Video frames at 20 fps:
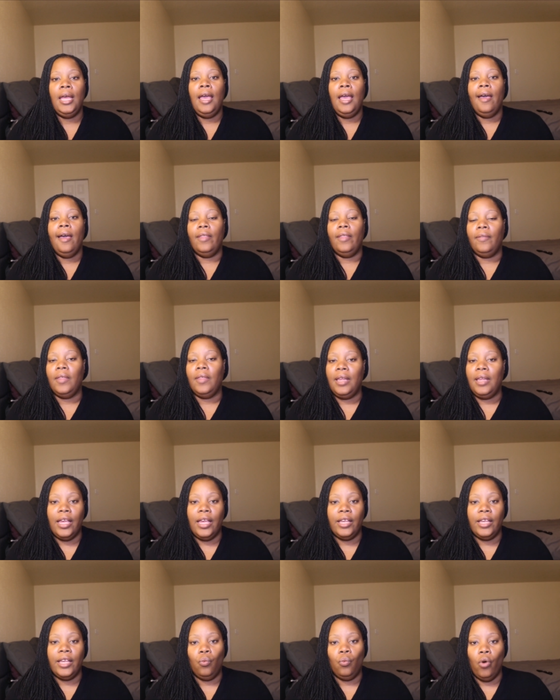The thing
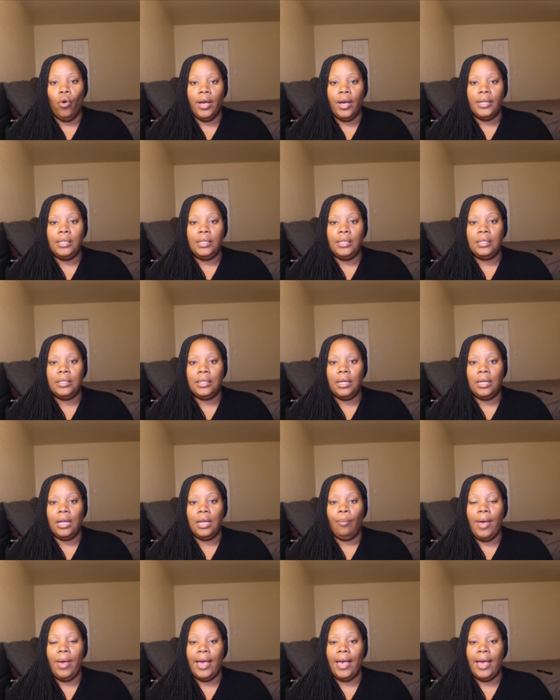is, once
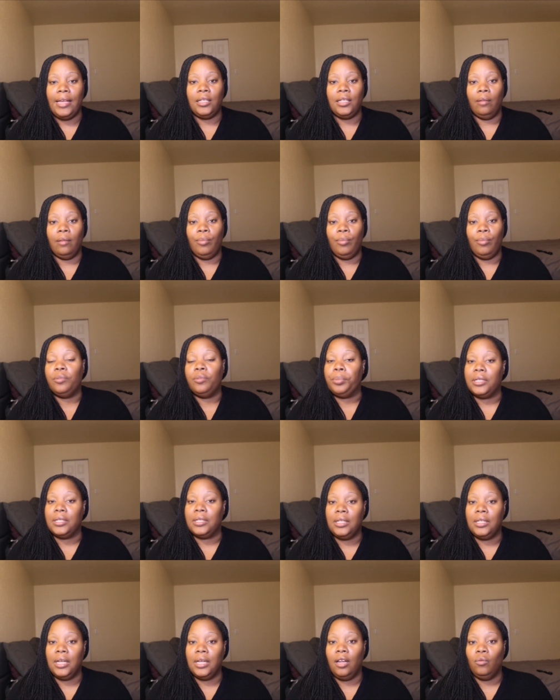a bishop is
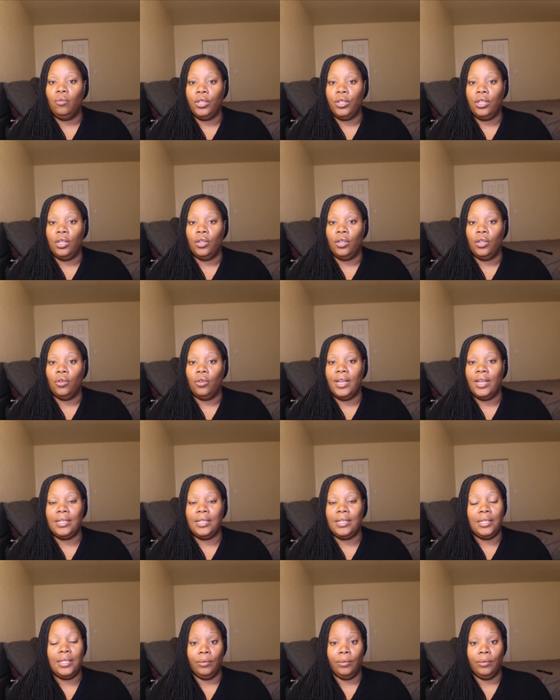done with you, it's
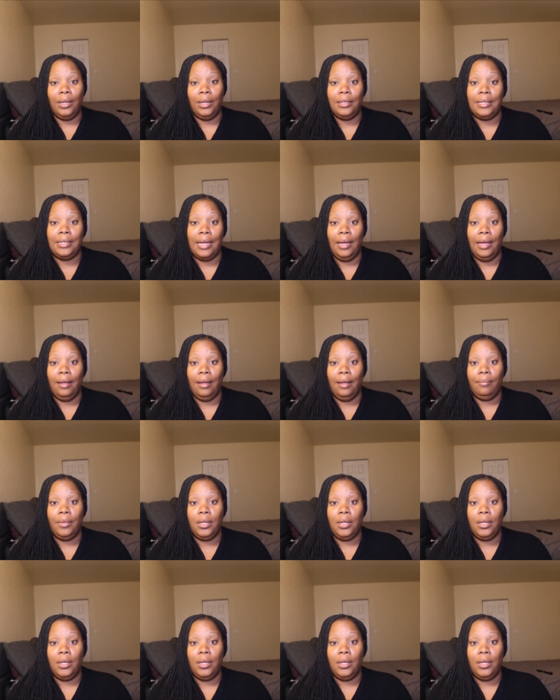Cinderella time.